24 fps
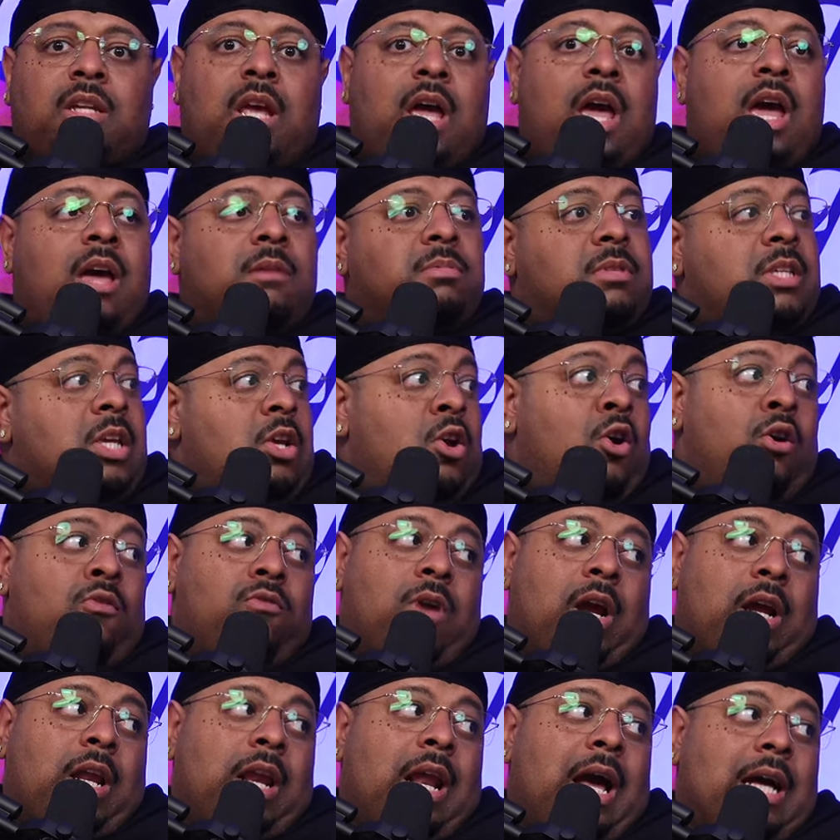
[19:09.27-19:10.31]
game. See, you don't
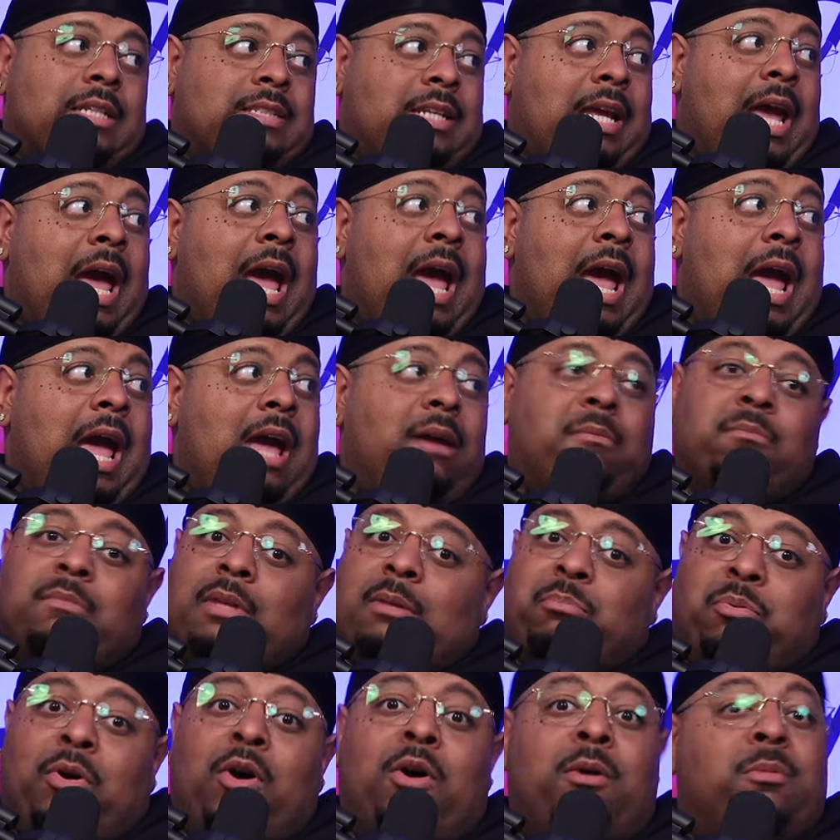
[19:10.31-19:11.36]
recognize game.
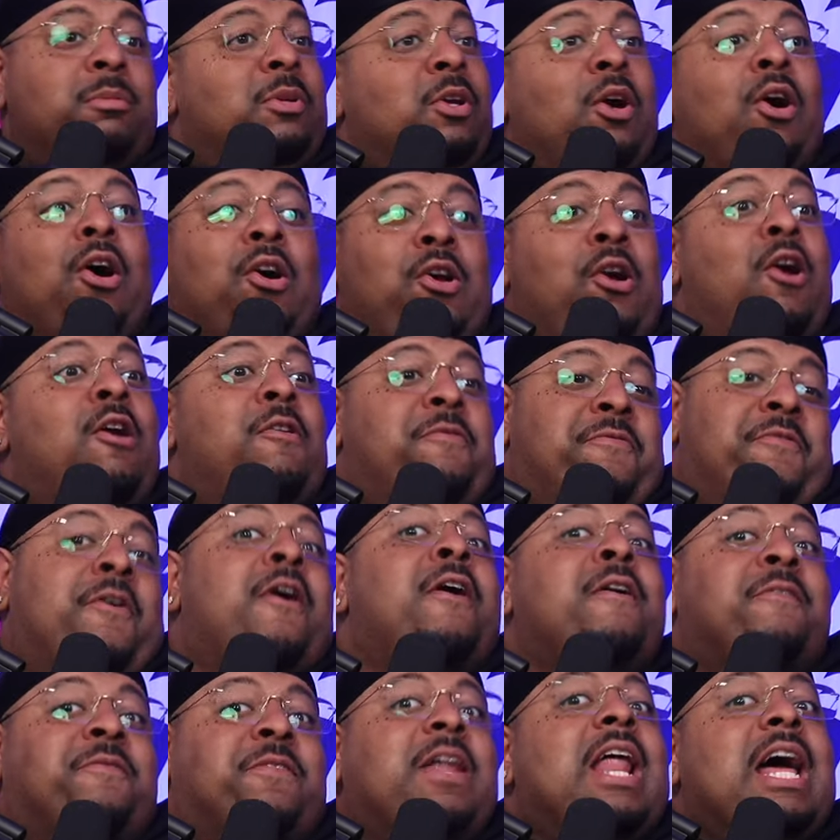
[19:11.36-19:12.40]
Boom. You're full for